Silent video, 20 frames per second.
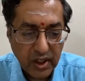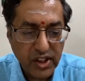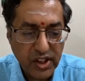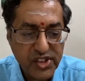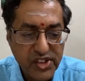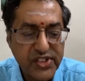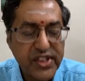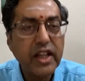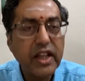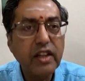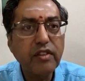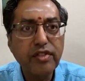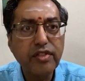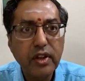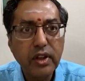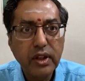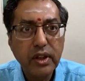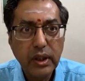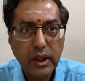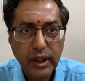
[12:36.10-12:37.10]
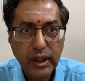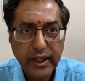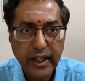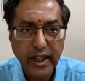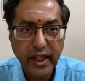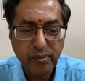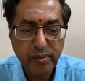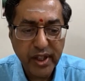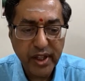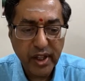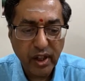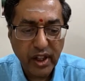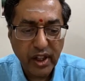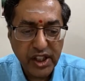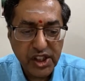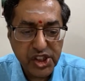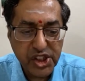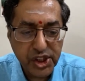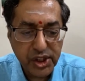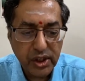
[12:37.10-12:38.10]
The self can be
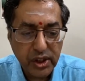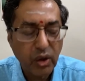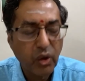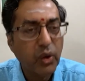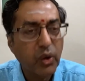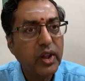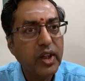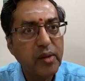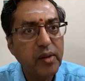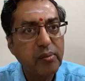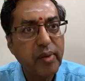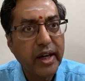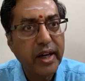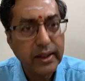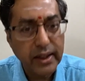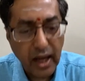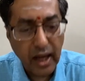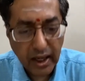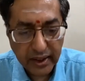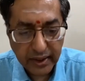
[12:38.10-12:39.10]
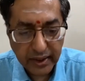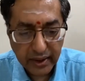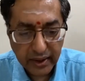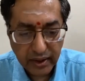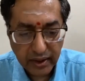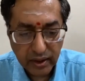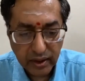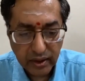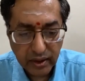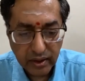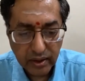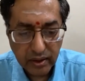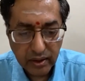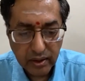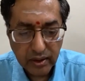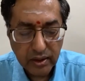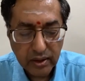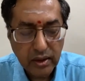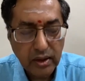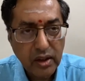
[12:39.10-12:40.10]
reached only by dying.
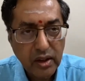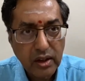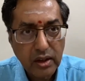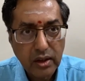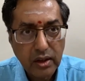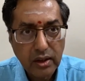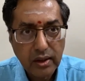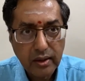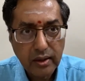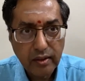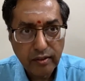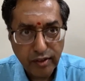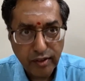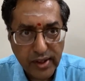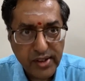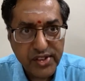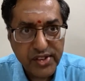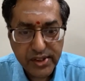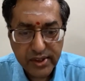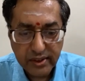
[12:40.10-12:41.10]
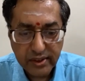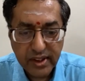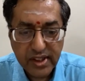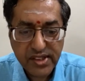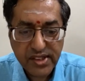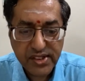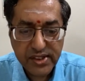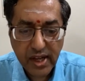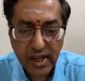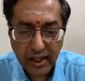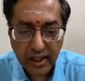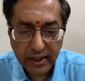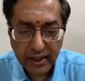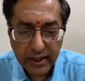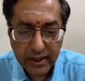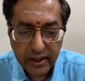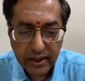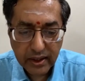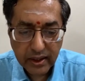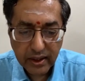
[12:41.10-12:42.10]
Friends, this
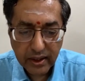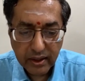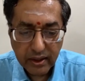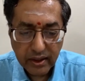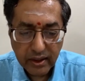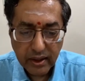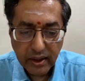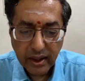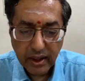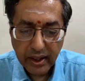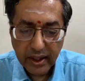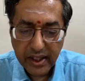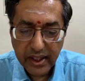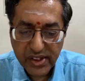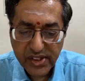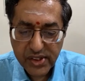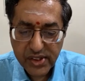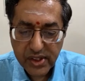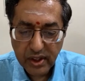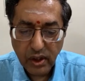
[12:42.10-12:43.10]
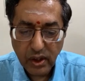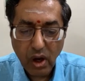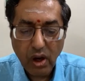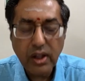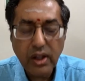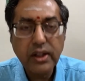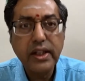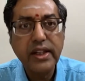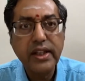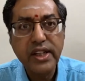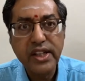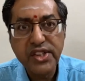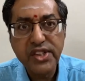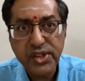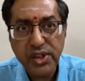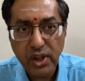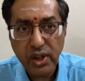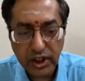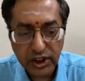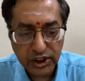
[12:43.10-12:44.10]
dying is not the
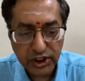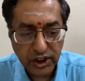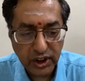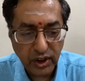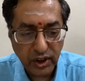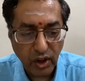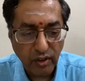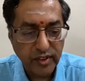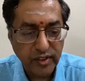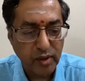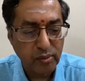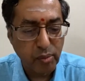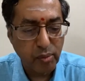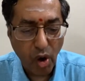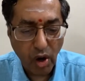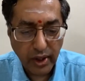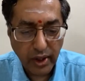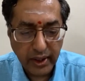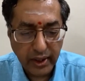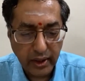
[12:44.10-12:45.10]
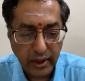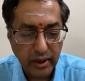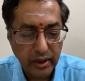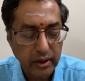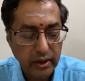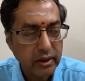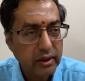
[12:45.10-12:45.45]
destruction of the body.